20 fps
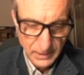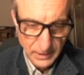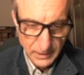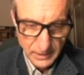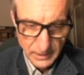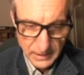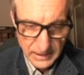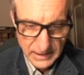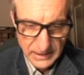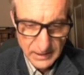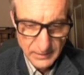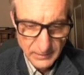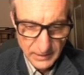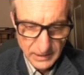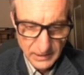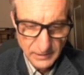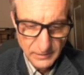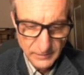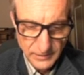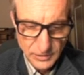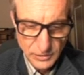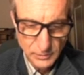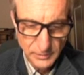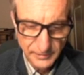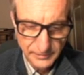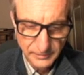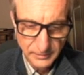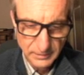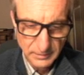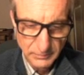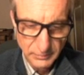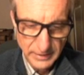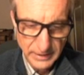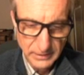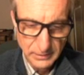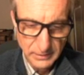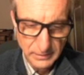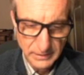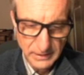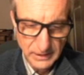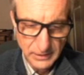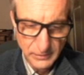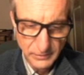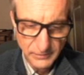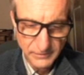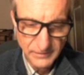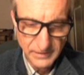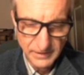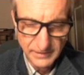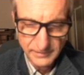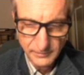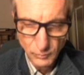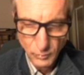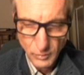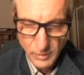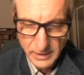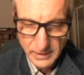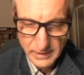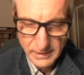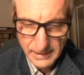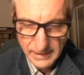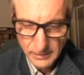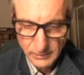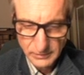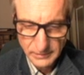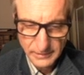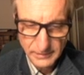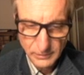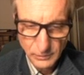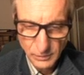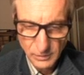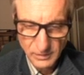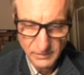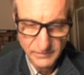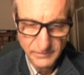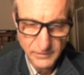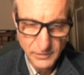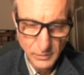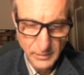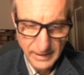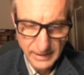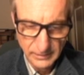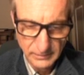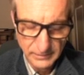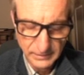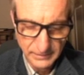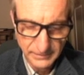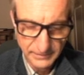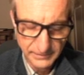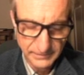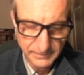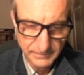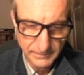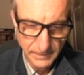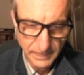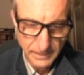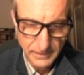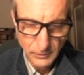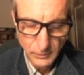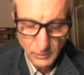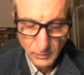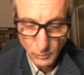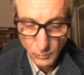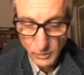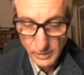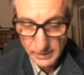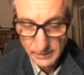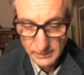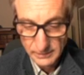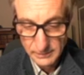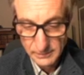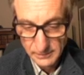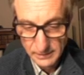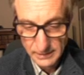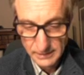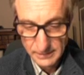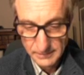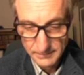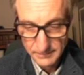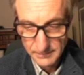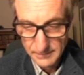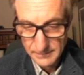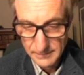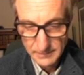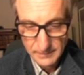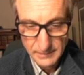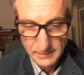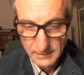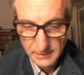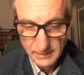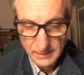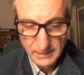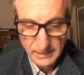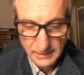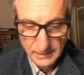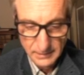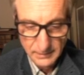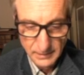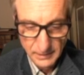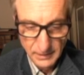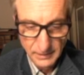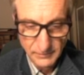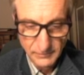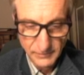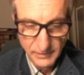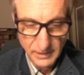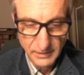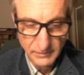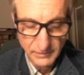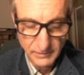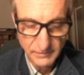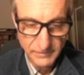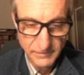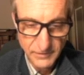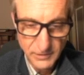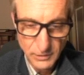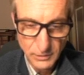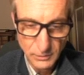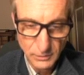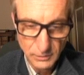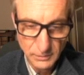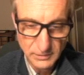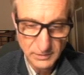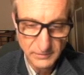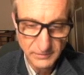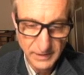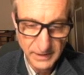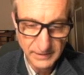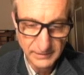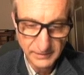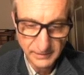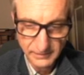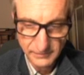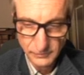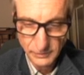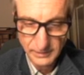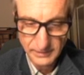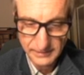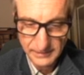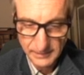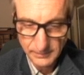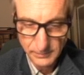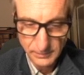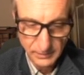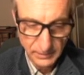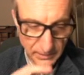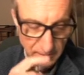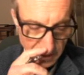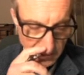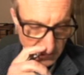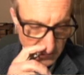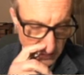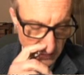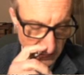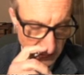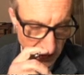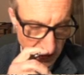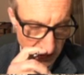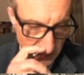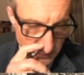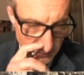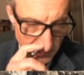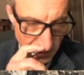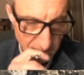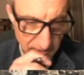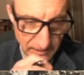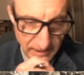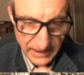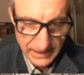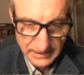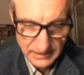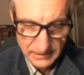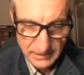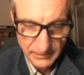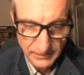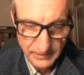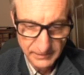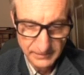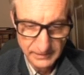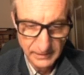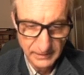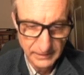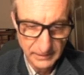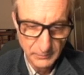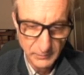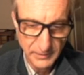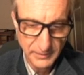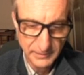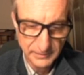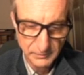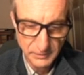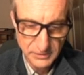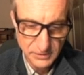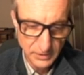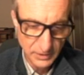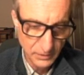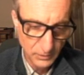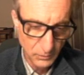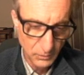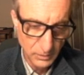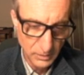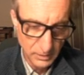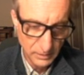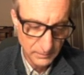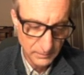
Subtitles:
Any individual circuit breaker either feeds one outlet or a few outlets, or one of a few devices, for example, a light in the ceiling with a switch on the wall.